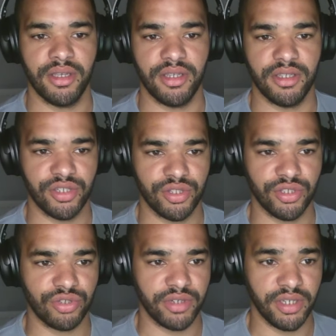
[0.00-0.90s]
into the
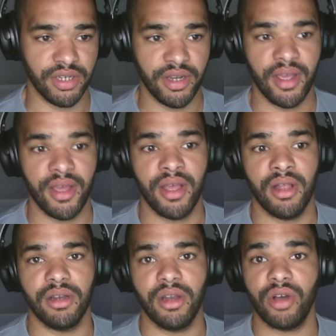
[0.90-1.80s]
green.
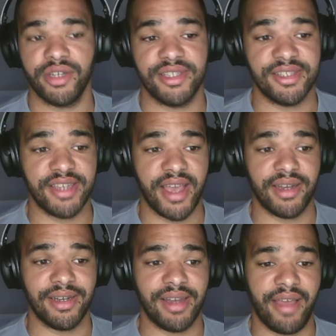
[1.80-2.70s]
Long is dead,
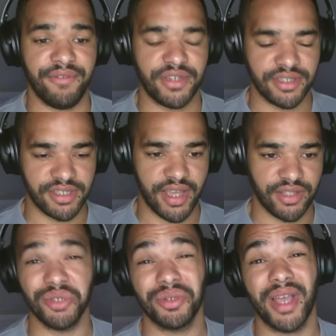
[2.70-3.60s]
left is dead.
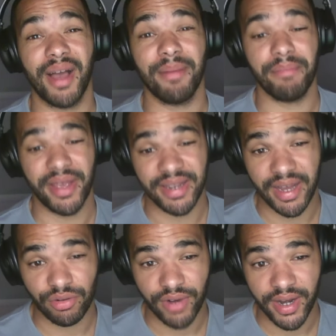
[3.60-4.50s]
You can bail
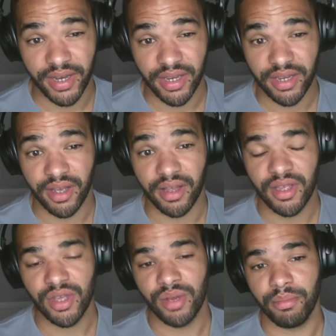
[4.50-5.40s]
out right here,
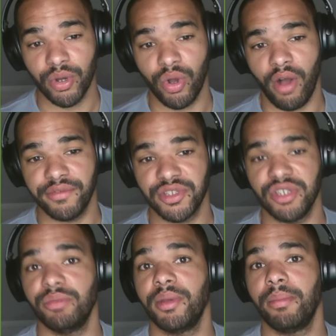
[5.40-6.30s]
but obviously
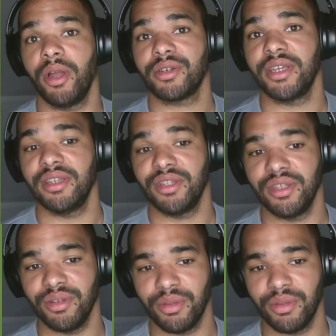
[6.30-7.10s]
you'll be blocking the other